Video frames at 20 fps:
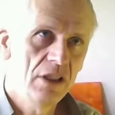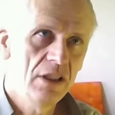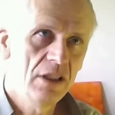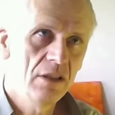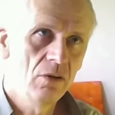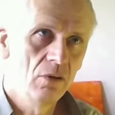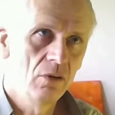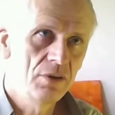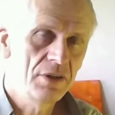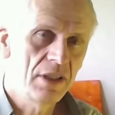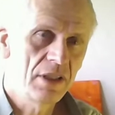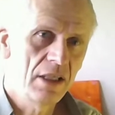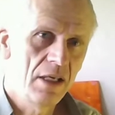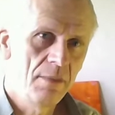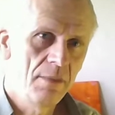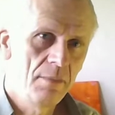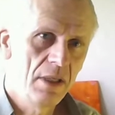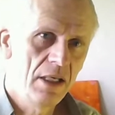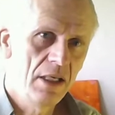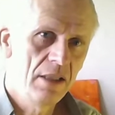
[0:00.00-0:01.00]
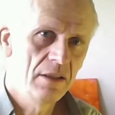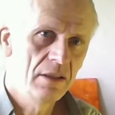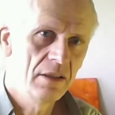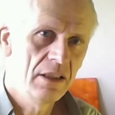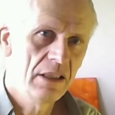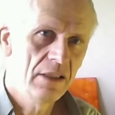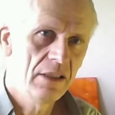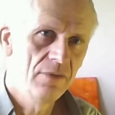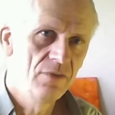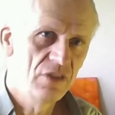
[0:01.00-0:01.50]
all the time and the
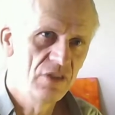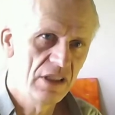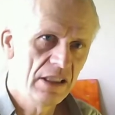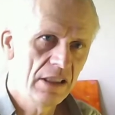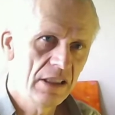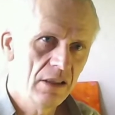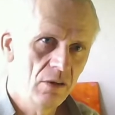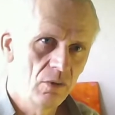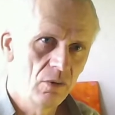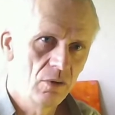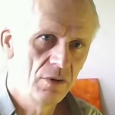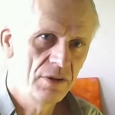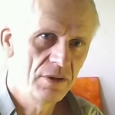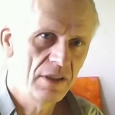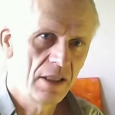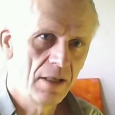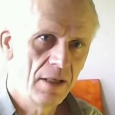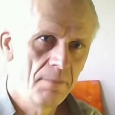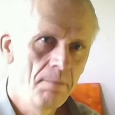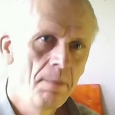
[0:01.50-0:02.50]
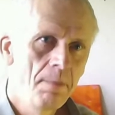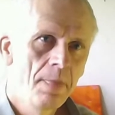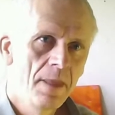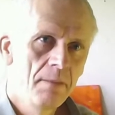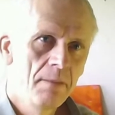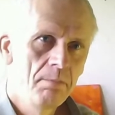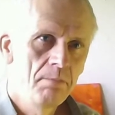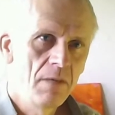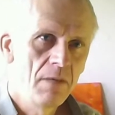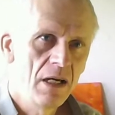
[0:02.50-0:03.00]
key of D all the time.
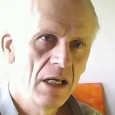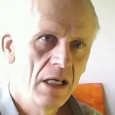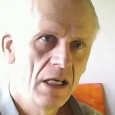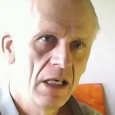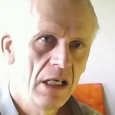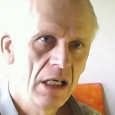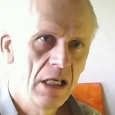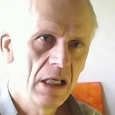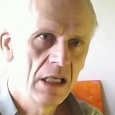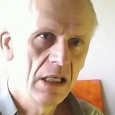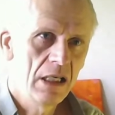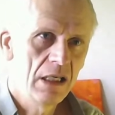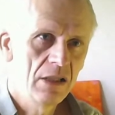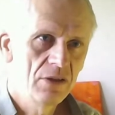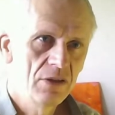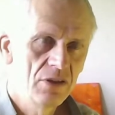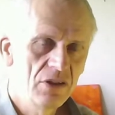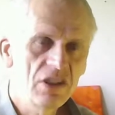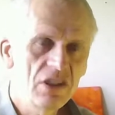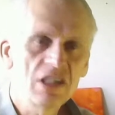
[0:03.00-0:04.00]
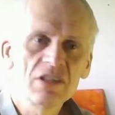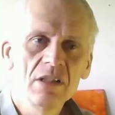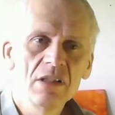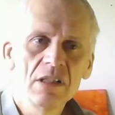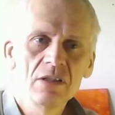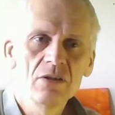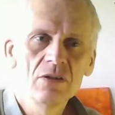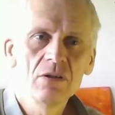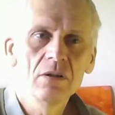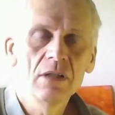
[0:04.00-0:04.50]
My suggestion
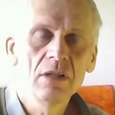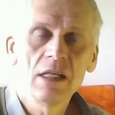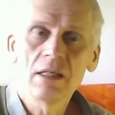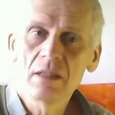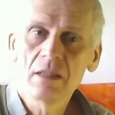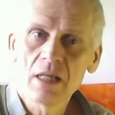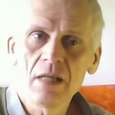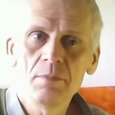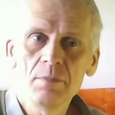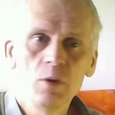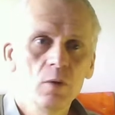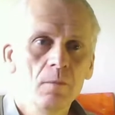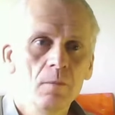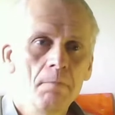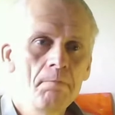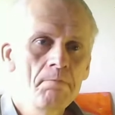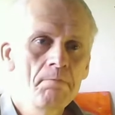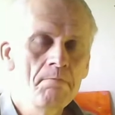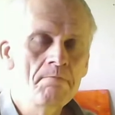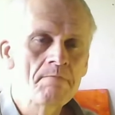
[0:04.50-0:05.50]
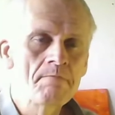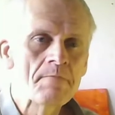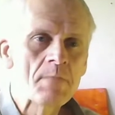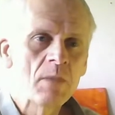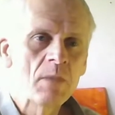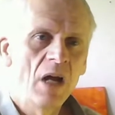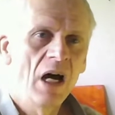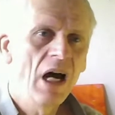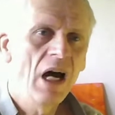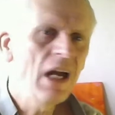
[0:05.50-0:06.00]
is you get a capo.
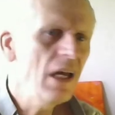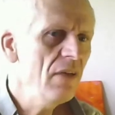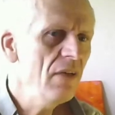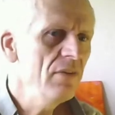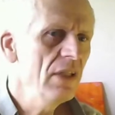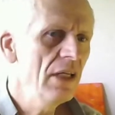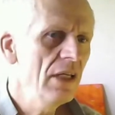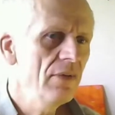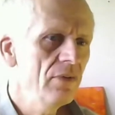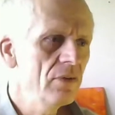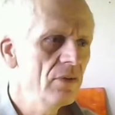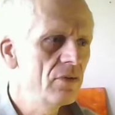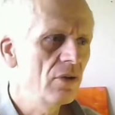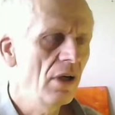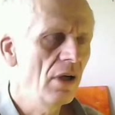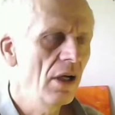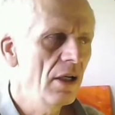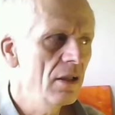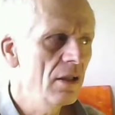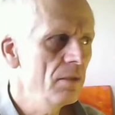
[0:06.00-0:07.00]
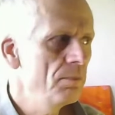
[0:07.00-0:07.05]
I have never tried